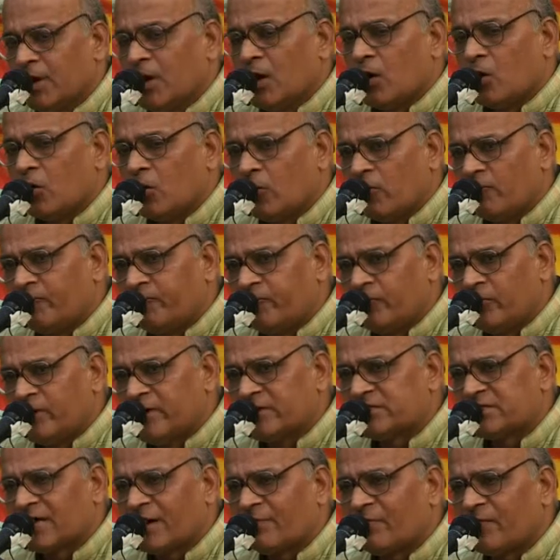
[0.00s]
Hopefully
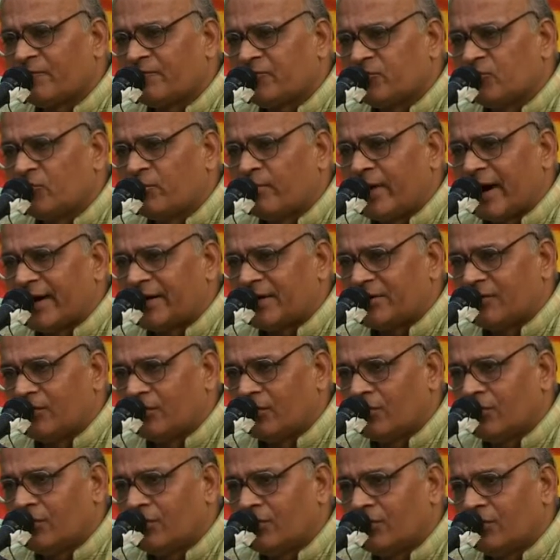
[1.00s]
some of you might know